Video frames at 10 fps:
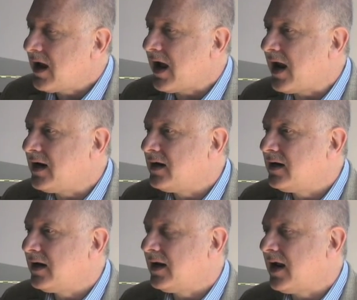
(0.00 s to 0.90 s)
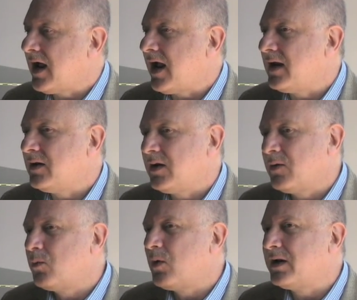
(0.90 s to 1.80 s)
and
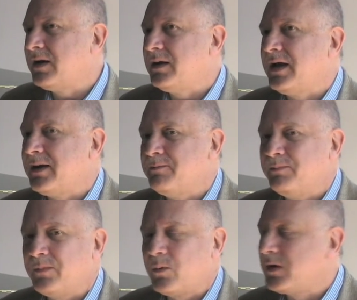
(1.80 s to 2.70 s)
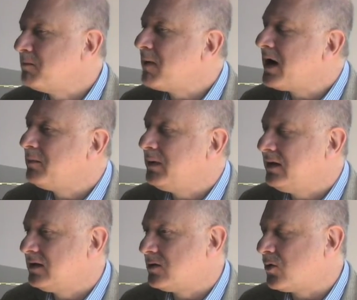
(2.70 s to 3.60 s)
what it might be
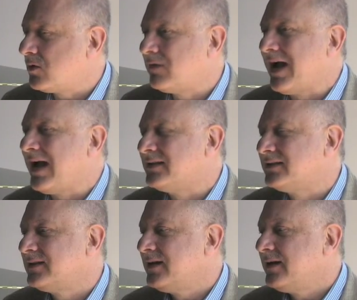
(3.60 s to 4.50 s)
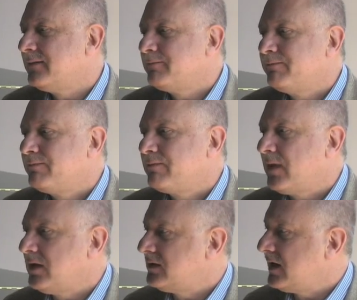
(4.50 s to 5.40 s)
thought of as,
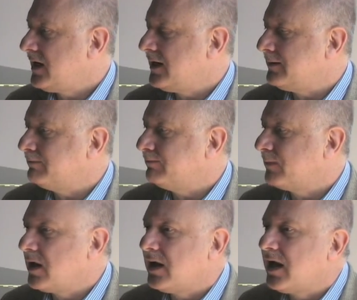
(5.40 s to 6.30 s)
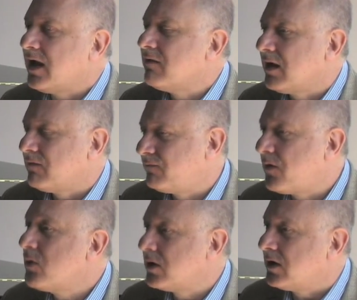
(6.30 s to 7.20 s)
say, a
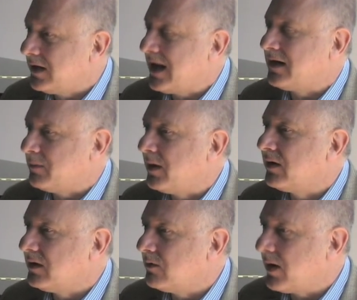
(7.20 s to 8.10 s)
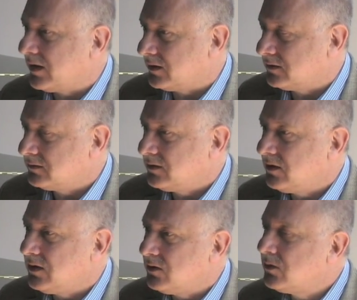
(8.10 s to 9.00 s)
folk Latin American
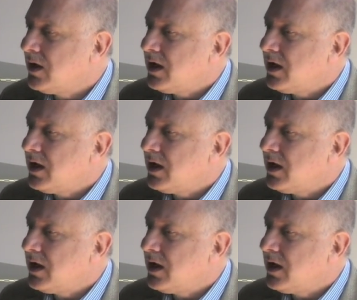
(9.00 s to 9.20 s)
writer.